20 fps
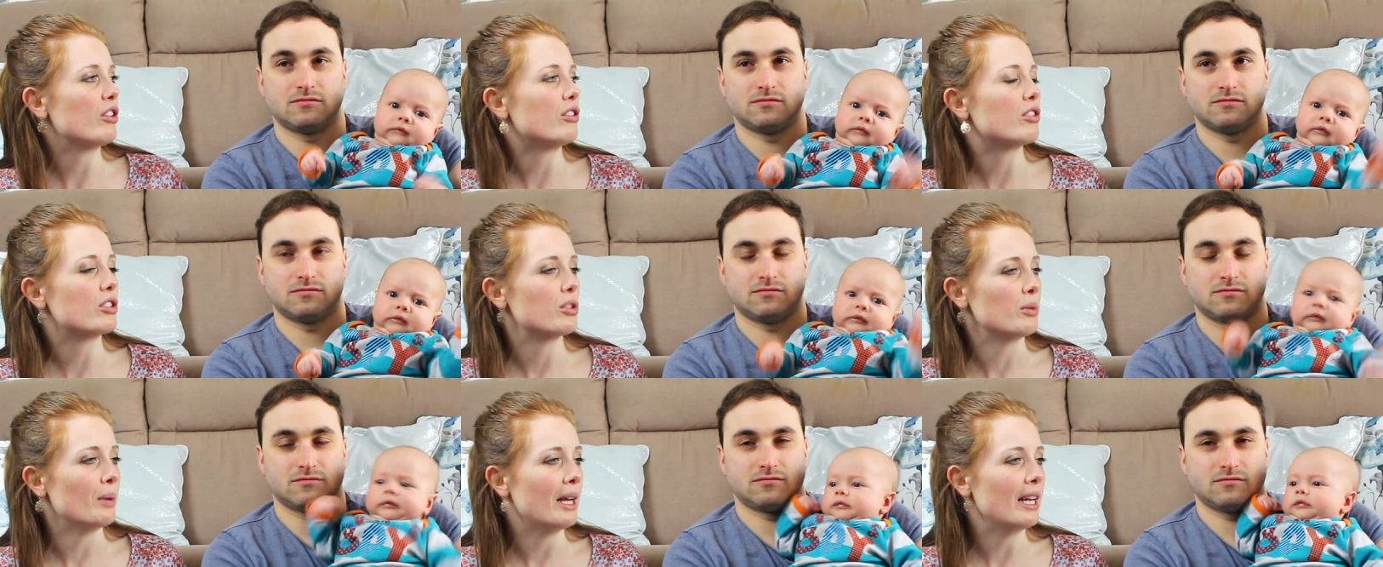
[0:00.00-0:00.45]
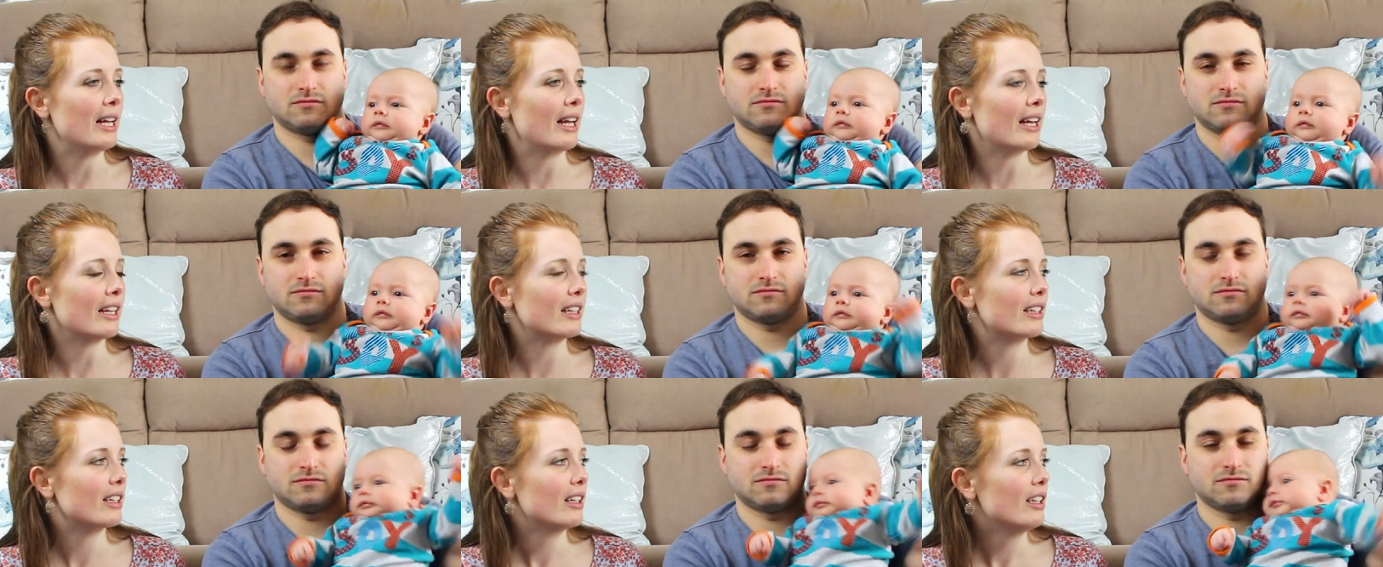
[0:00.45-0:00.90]
Speaker 1: used to it,
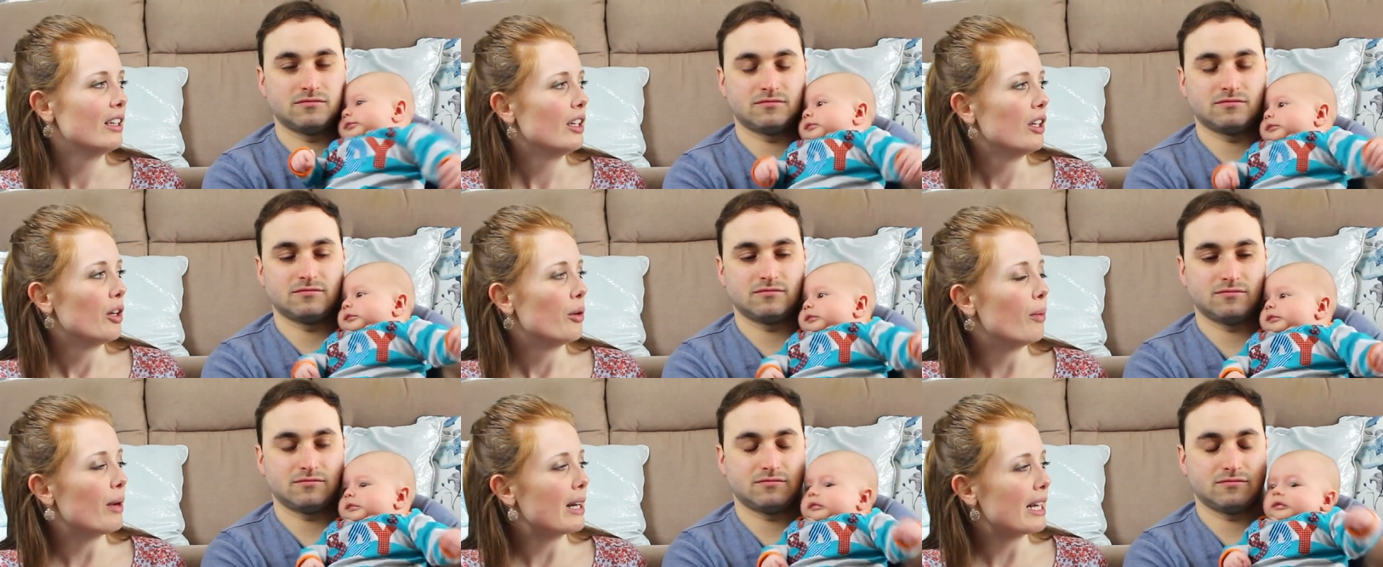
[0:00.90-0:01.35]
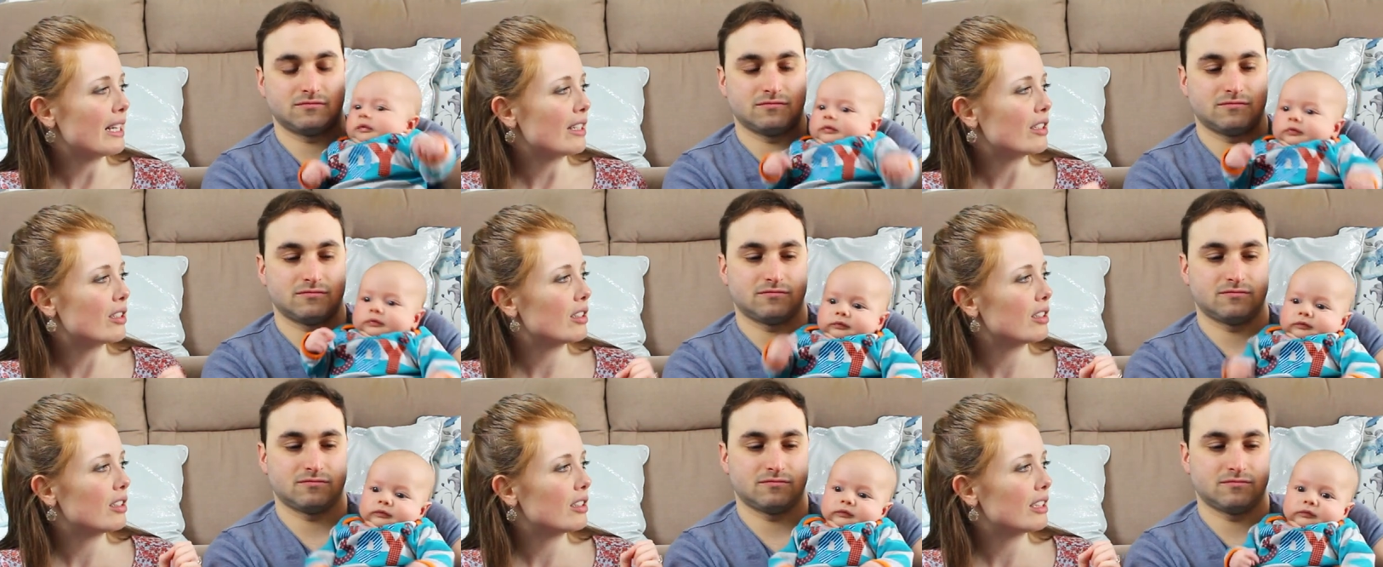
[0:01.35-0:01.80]
like when
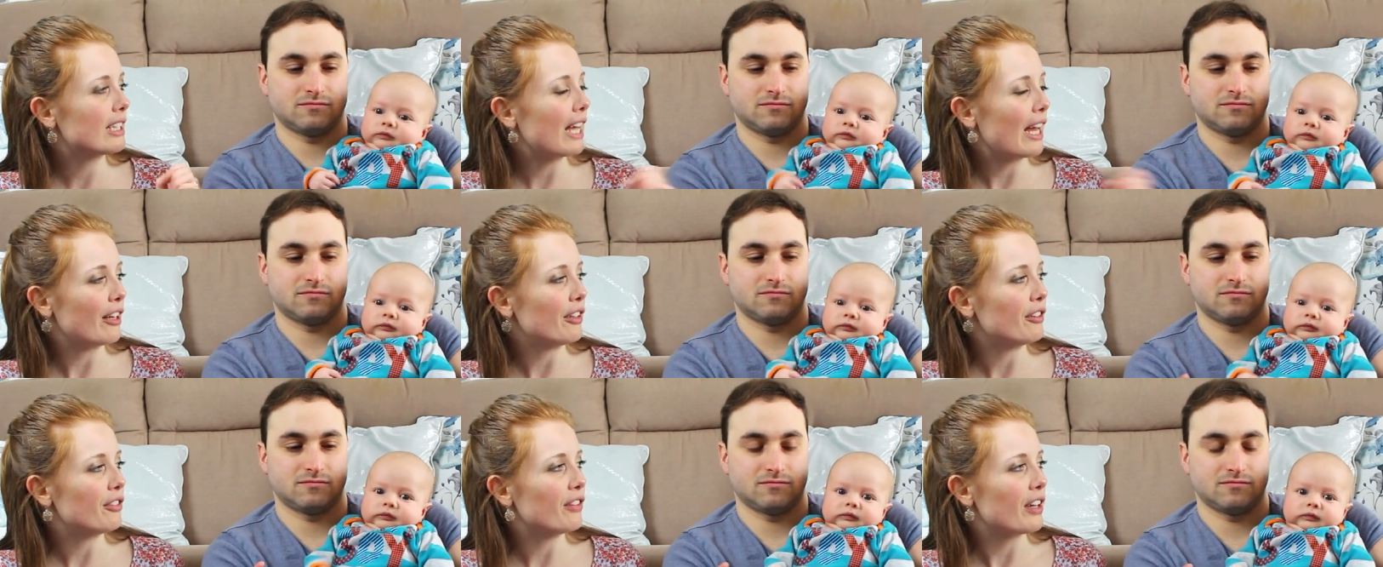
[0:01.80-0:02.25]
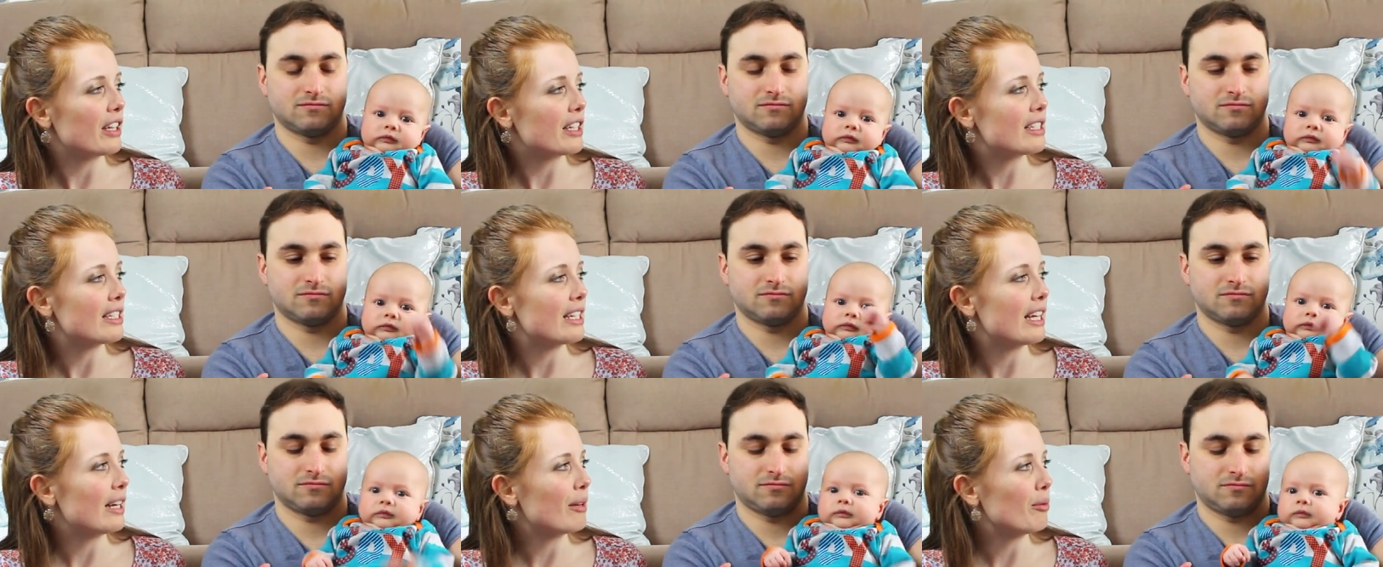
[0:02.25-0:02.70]
he's getting
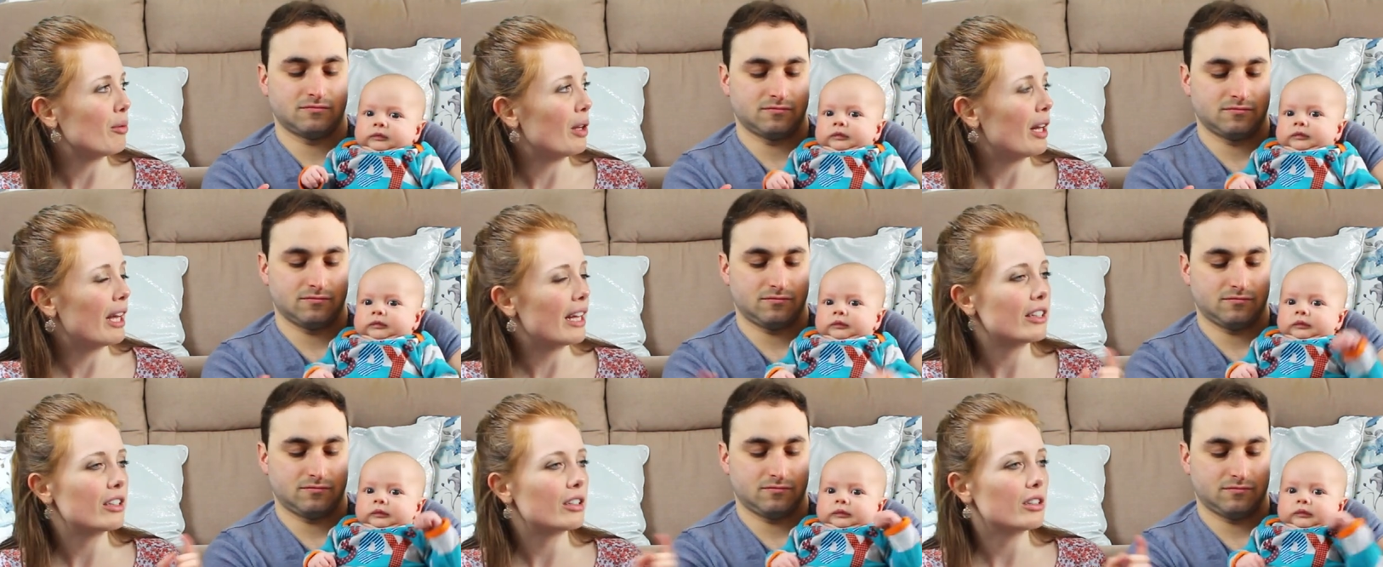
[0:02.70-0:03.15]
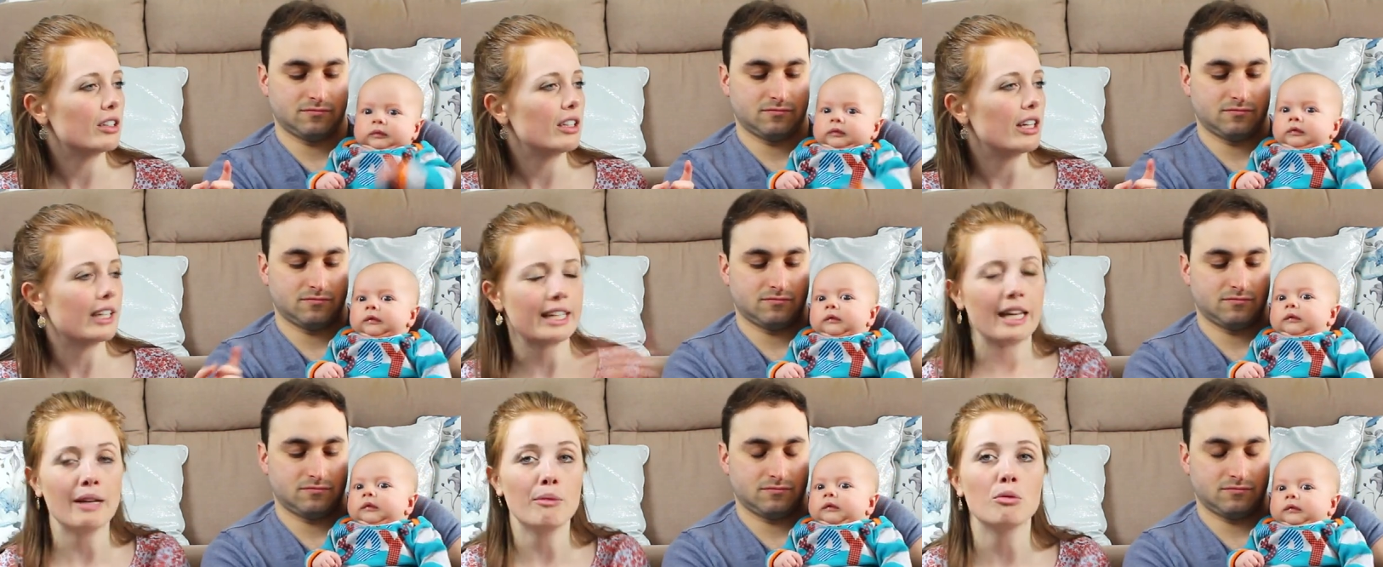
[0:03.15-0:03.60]
fussy, we're like,
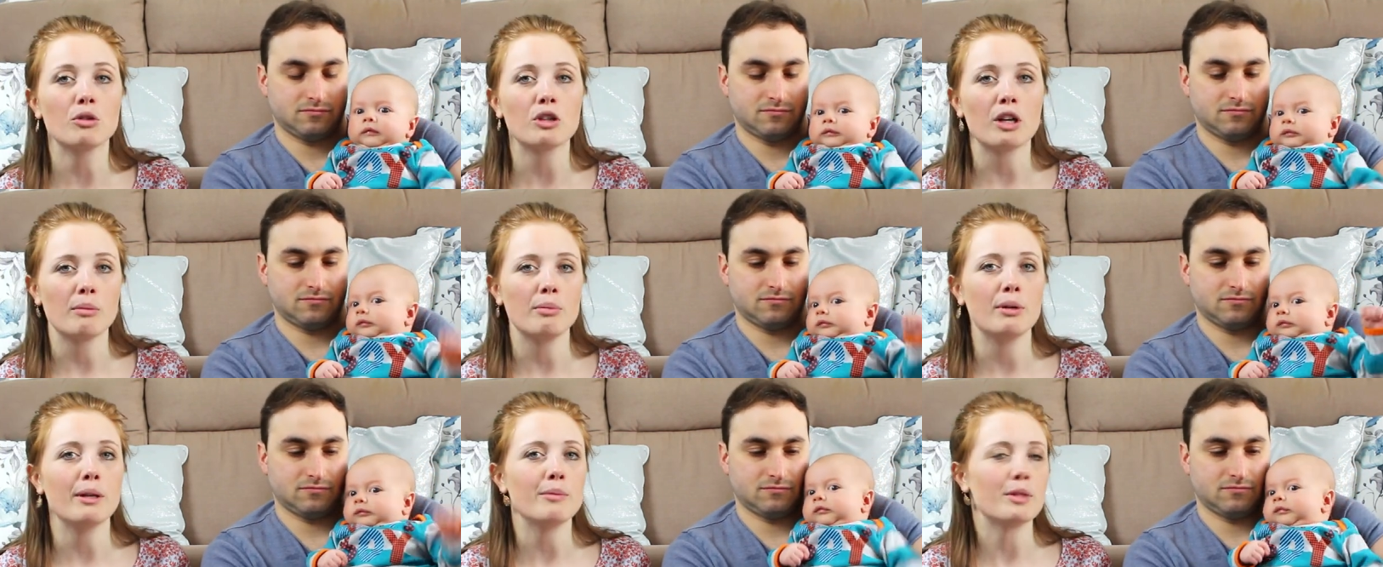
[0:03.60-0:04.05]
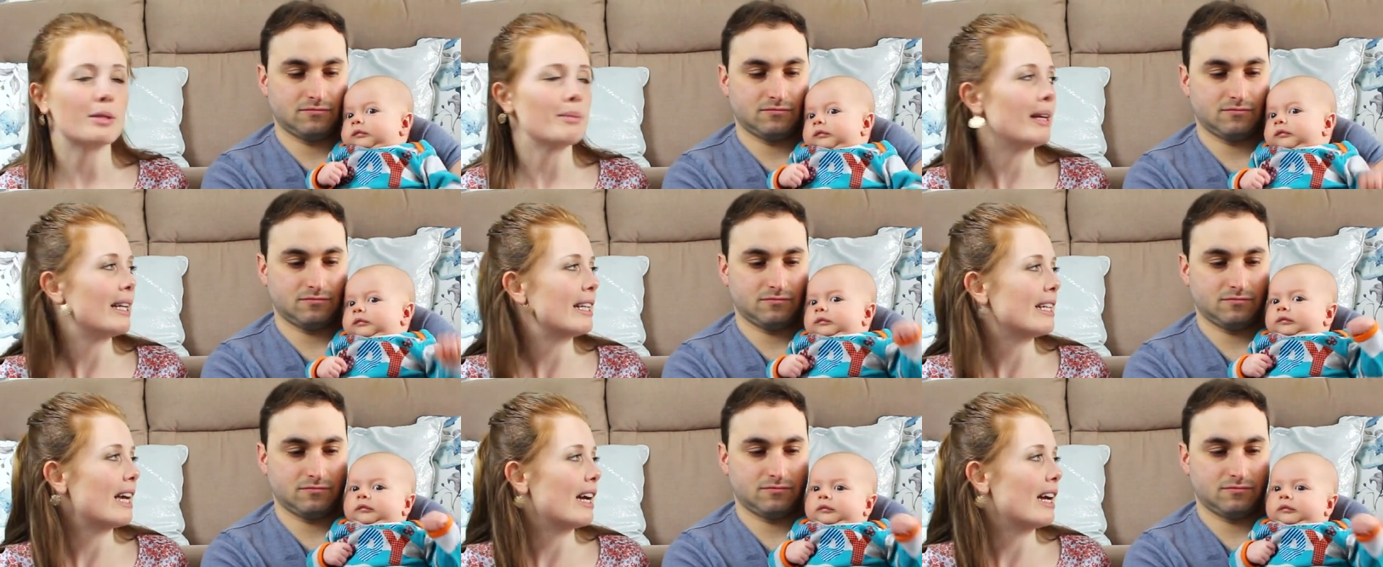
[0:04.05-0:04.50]
okay, we'll go put him to bed